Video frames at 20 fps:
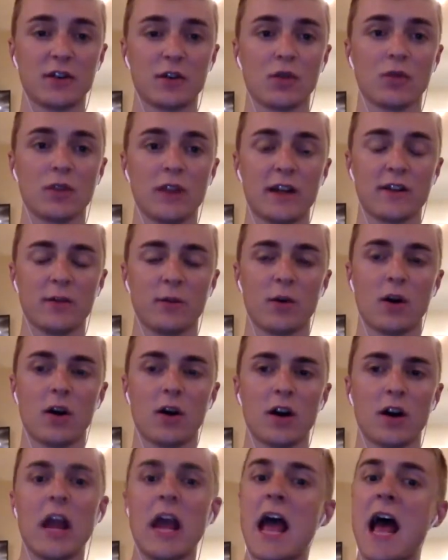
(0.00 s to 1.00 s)
cooled down the
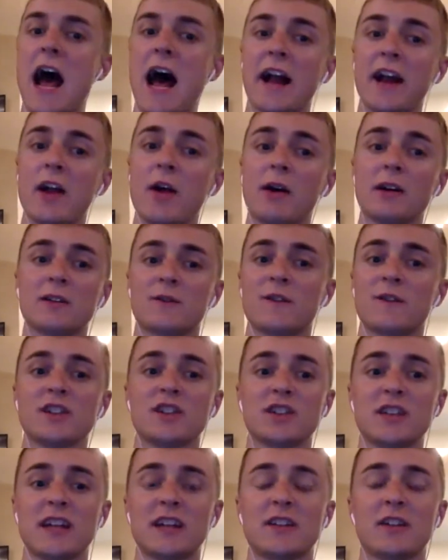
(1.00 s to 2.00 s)
water. I know I was
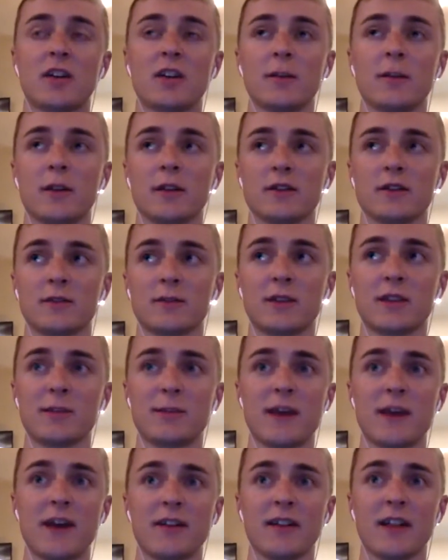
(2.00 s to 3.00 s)
fishing that tournament on
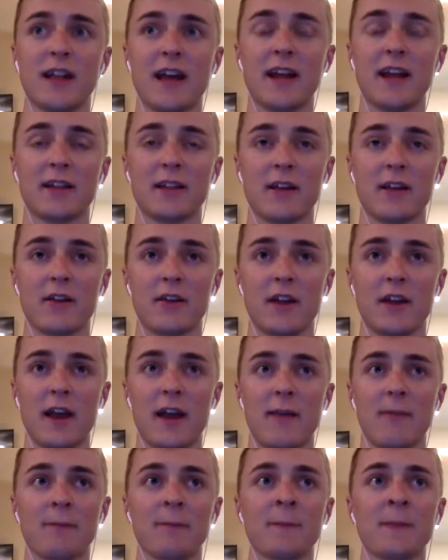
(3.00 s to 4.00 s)
Smith Mountain Lake the other
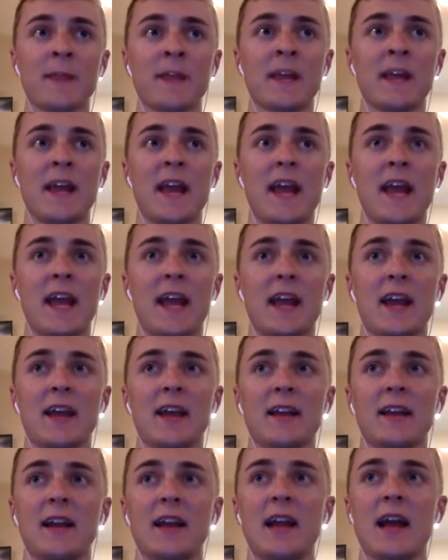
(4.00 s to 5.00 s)
day,
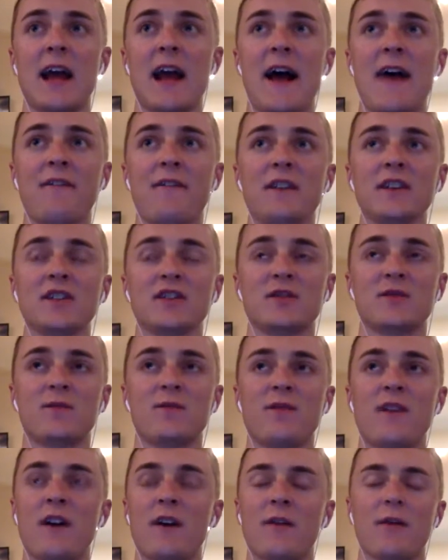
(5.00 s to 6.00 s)
and I
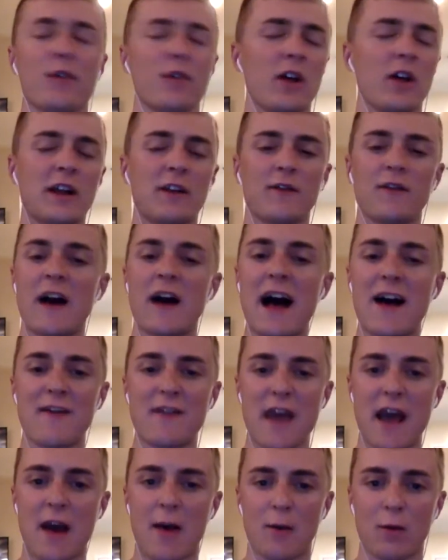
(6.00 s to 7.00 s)
fished for like
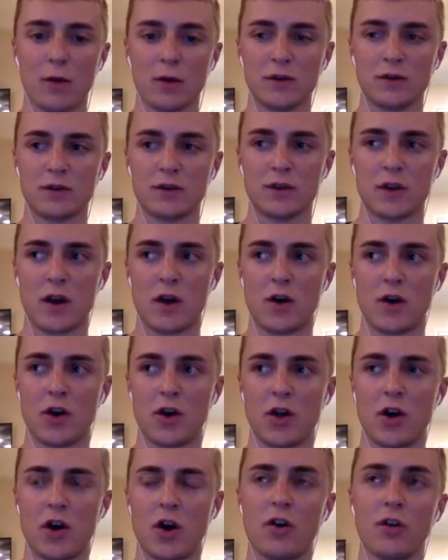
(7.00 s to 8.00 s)
5 hours
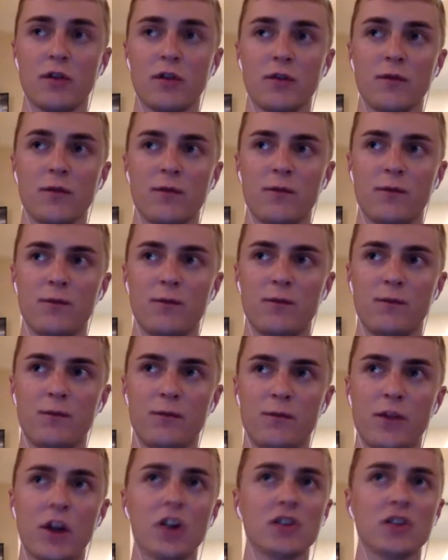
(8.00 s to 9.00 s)
on
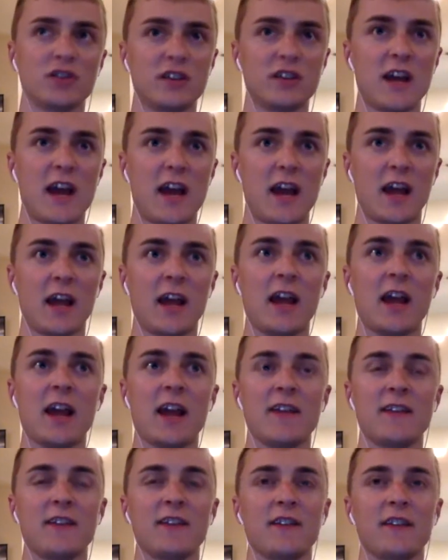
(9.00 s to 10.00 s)
Thursday,
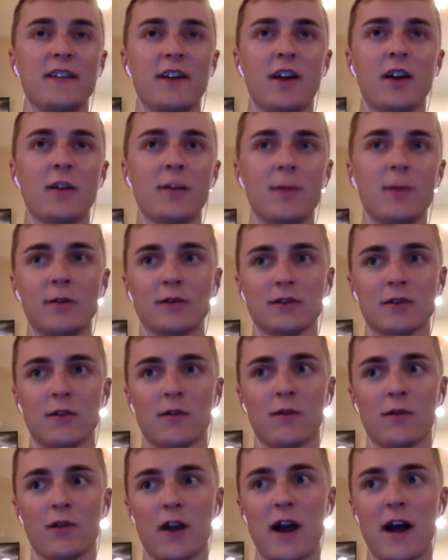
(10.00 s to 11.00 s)
and then the tournament was
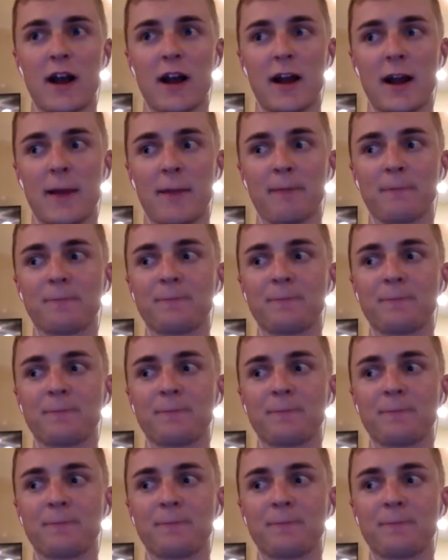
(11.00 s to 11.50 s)
on Friday.